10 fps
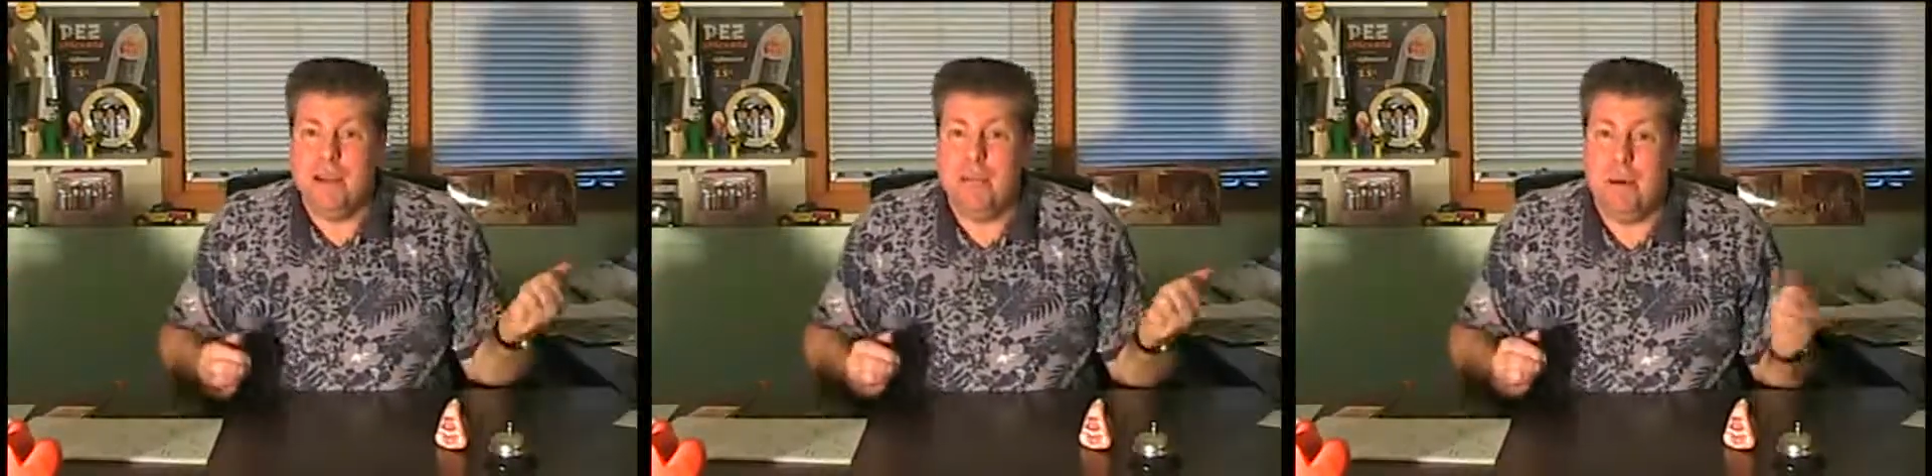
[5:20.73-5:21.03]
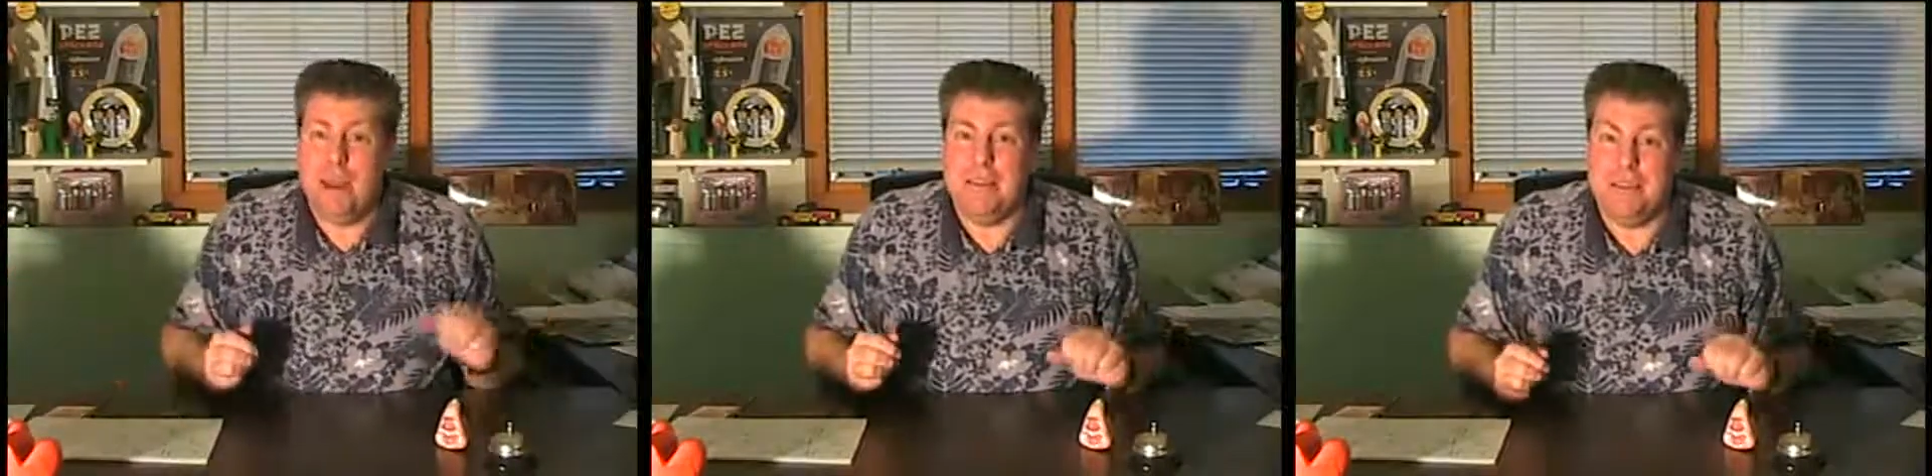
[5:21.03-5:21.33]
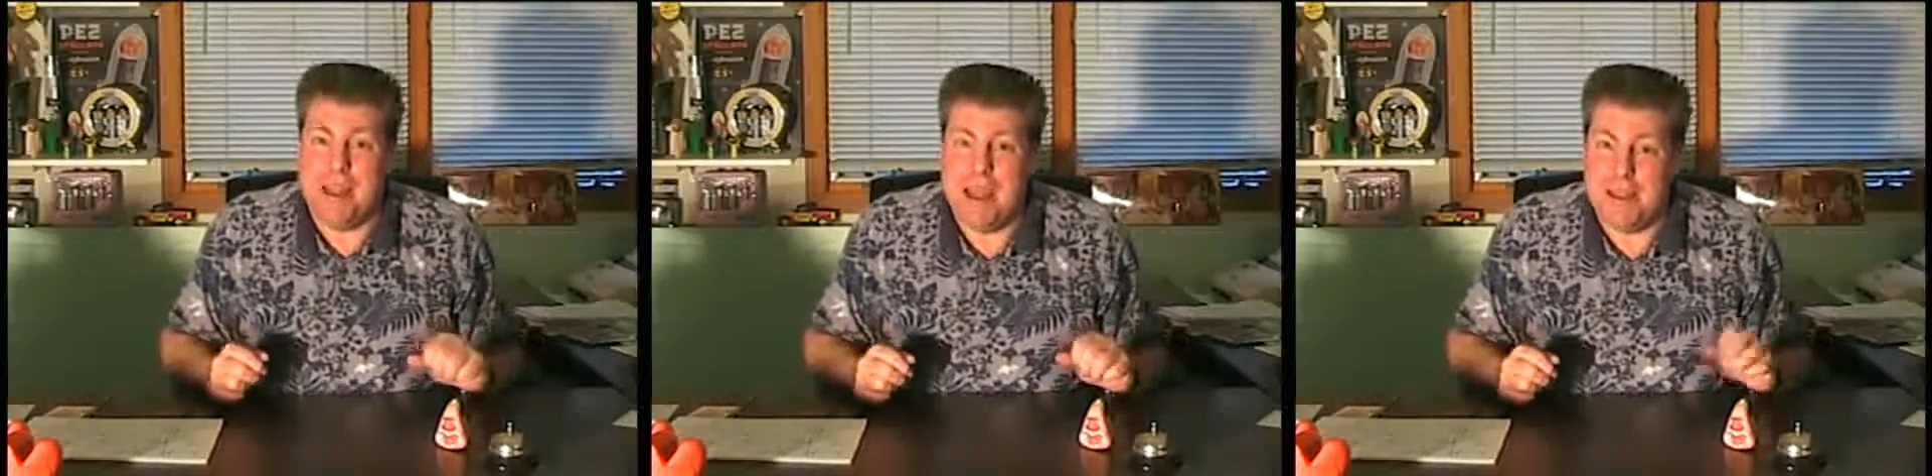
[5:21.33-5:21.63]
to pay
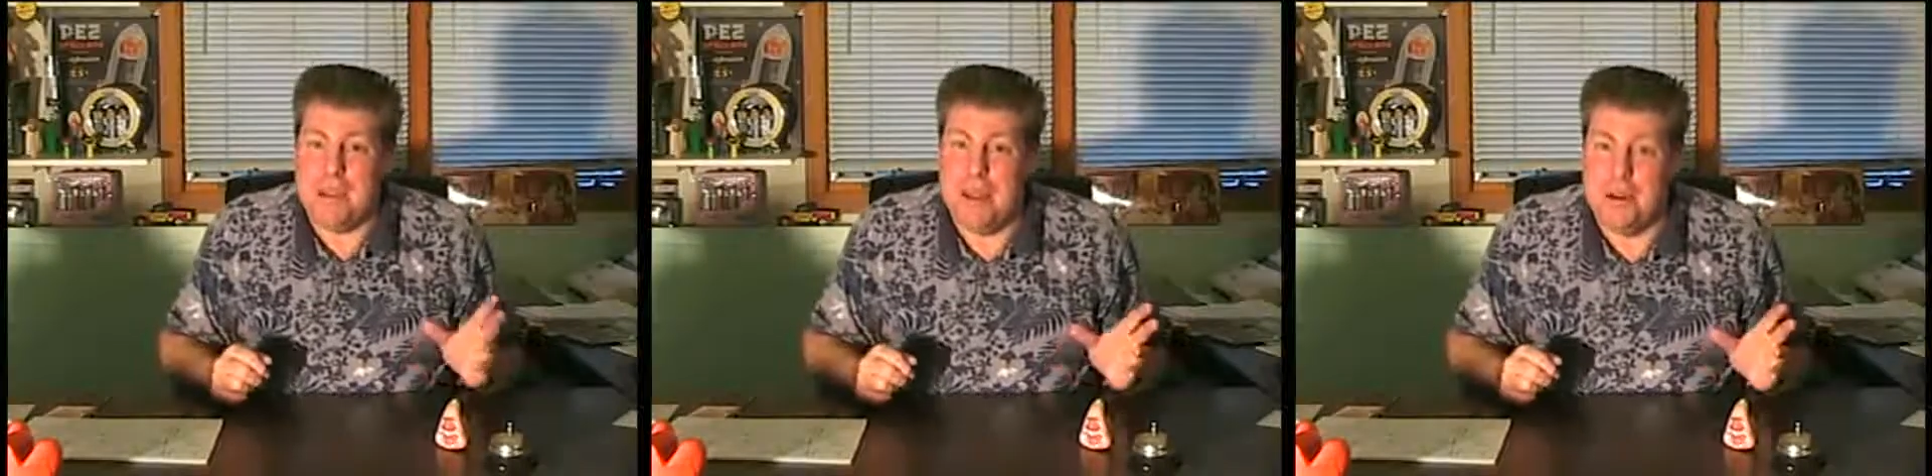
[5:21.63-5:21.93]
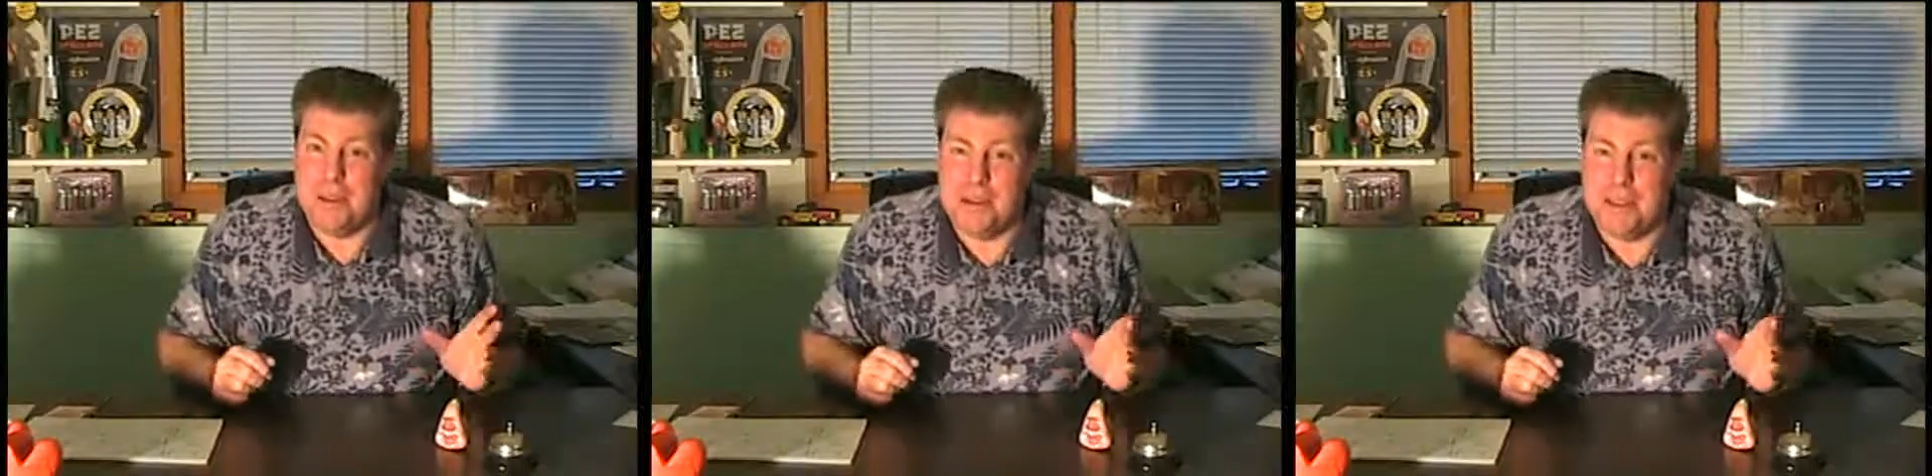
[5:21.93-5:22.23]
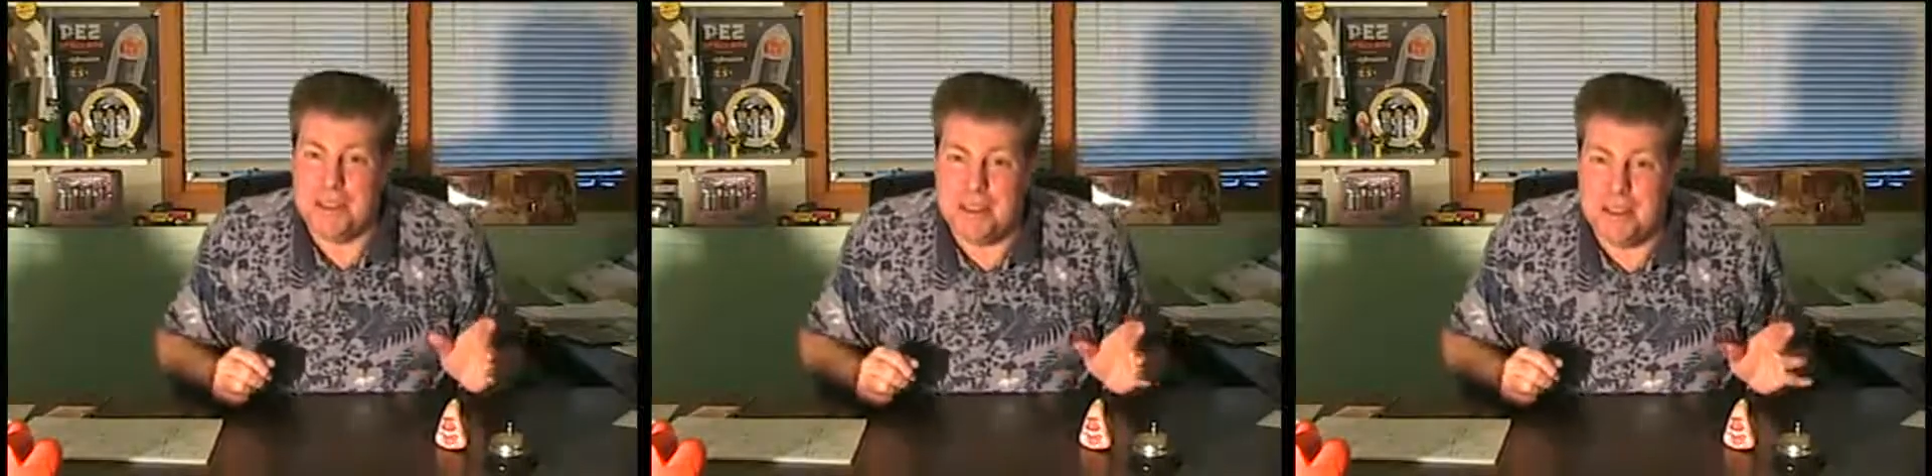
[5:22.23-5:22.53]
this guy his
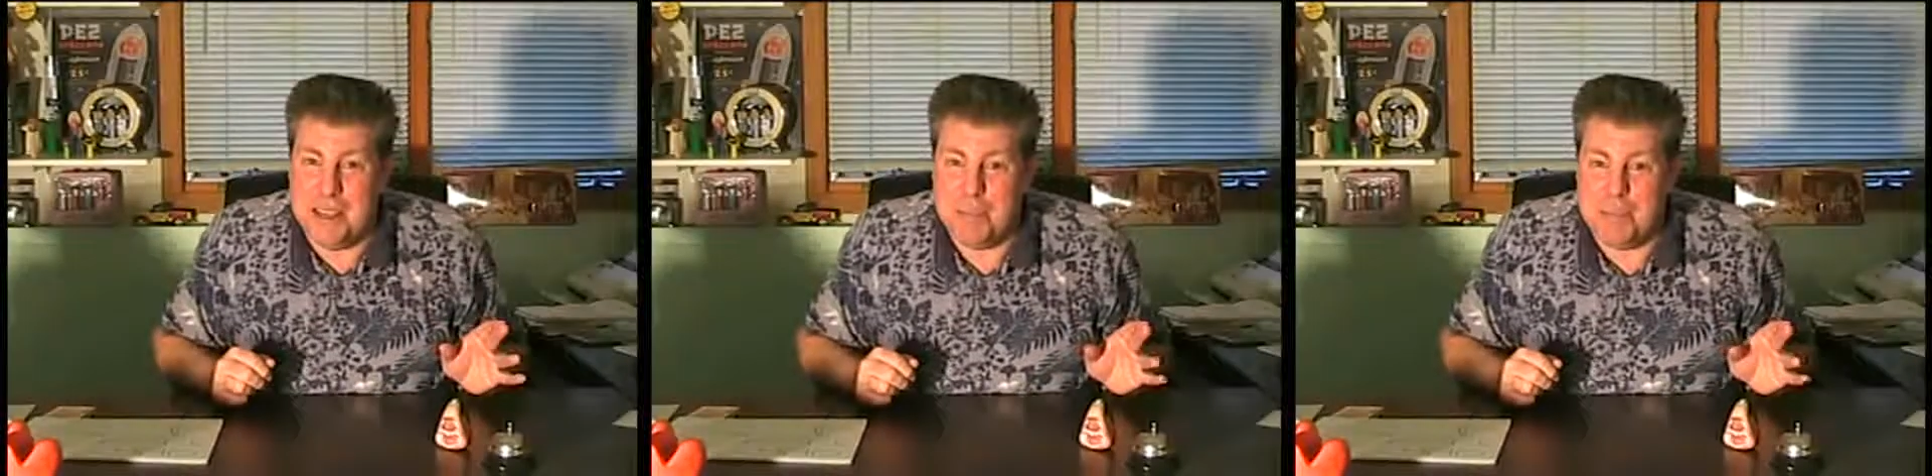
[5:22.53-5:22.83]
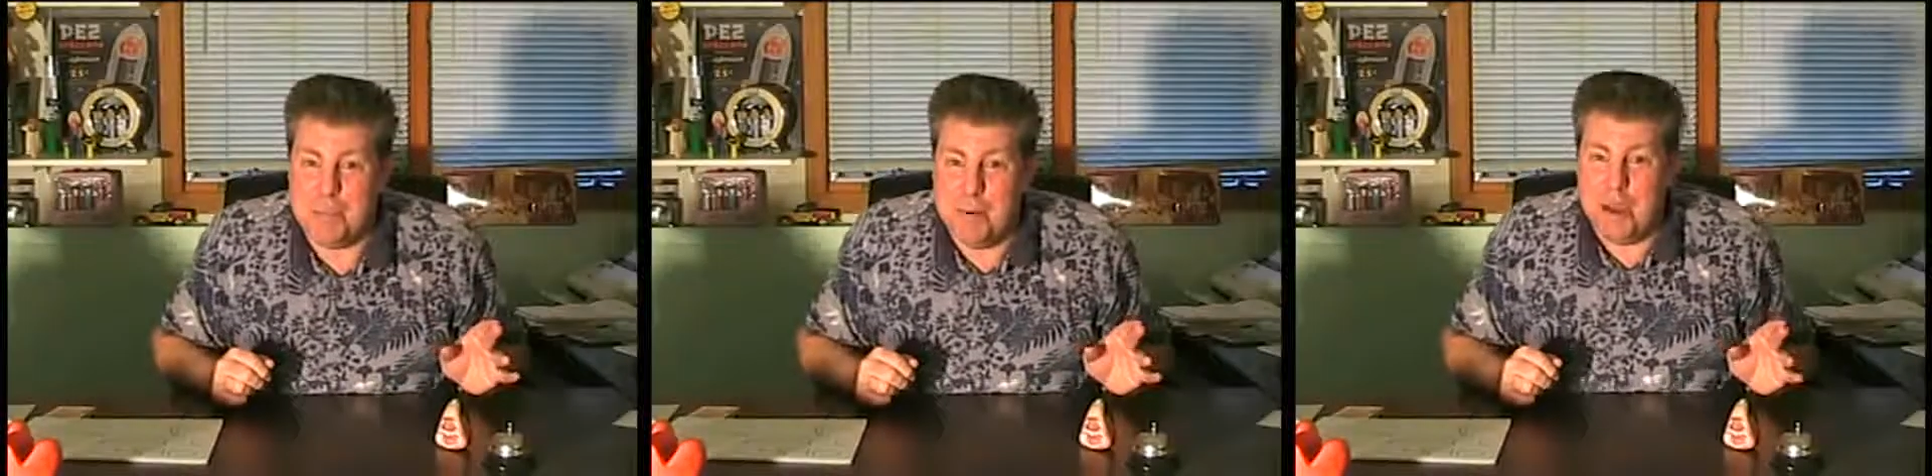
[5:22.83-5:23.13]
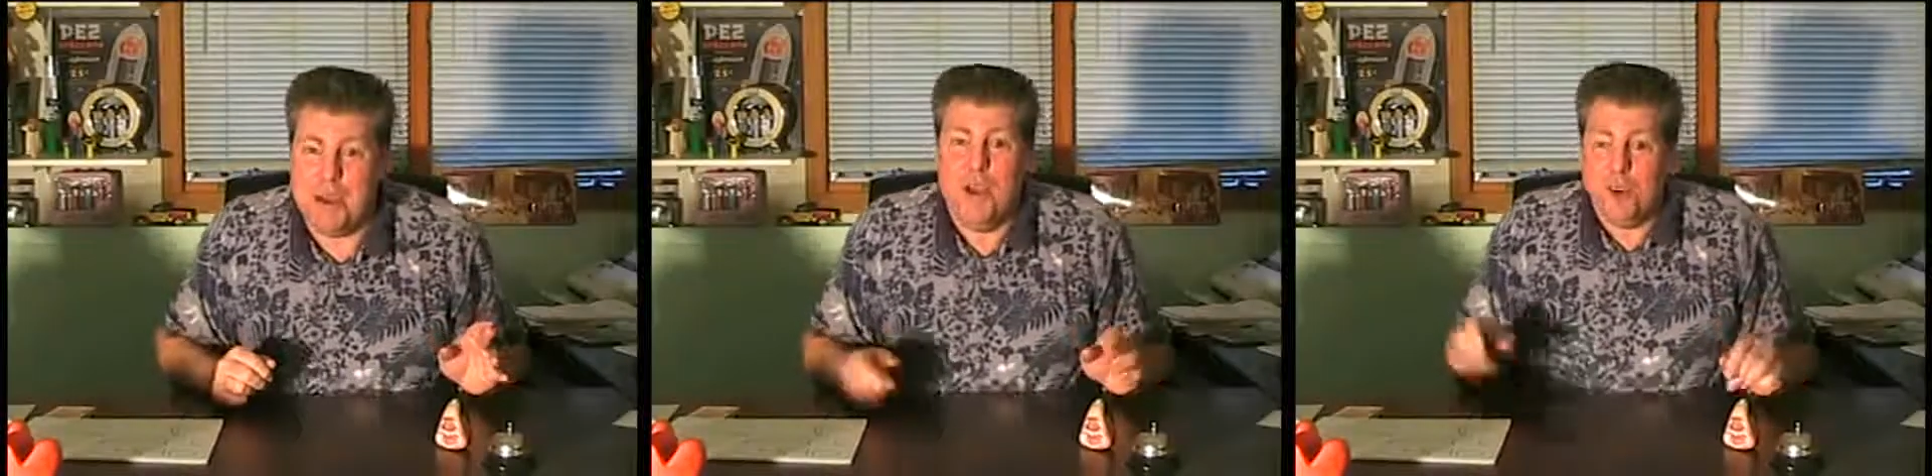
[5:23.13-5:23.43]
$160 and keep the spread?